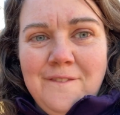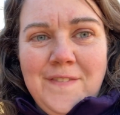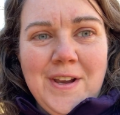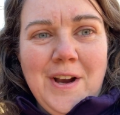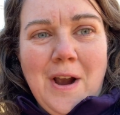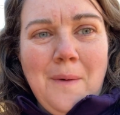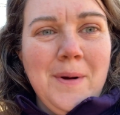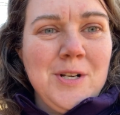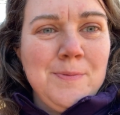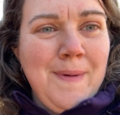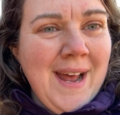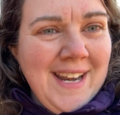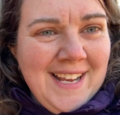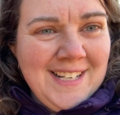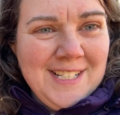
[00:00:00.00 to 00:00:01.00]
figure out which
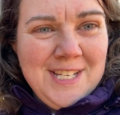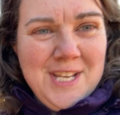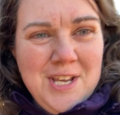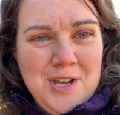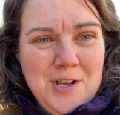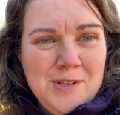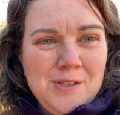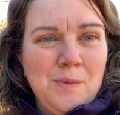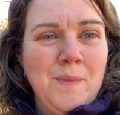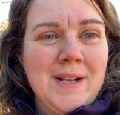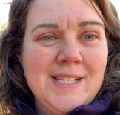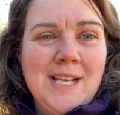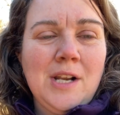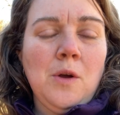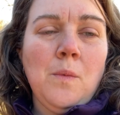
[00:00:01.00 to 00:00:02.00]
bedding to use and
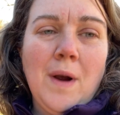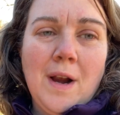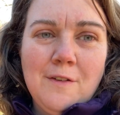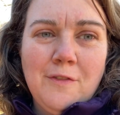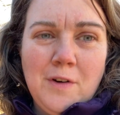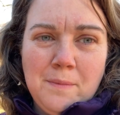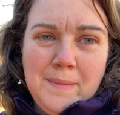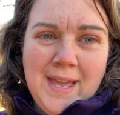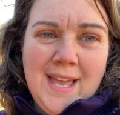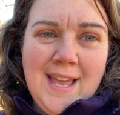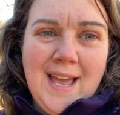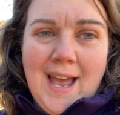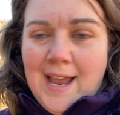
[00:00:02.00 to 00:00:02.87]
what's going to work for me.